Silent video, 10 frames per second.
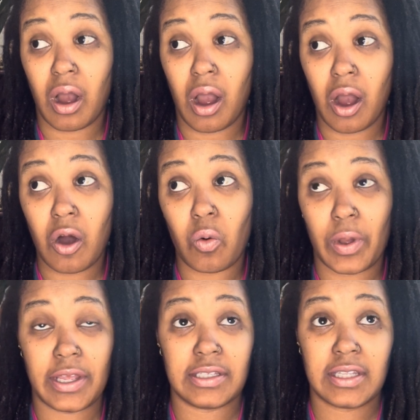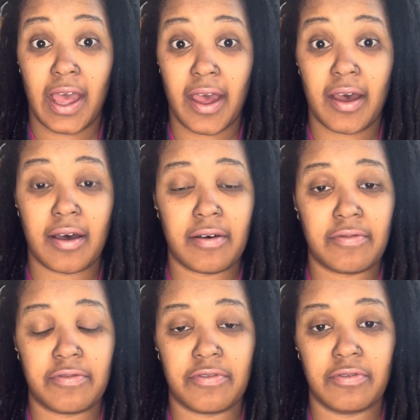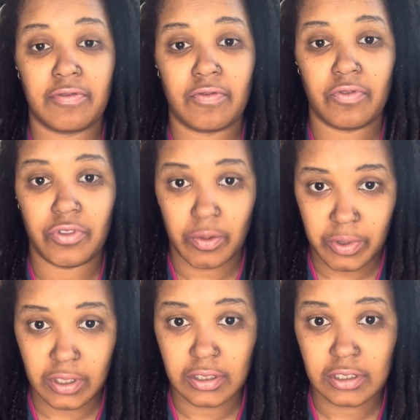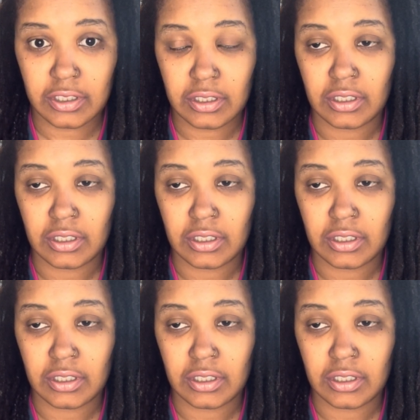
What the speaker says: always have the book,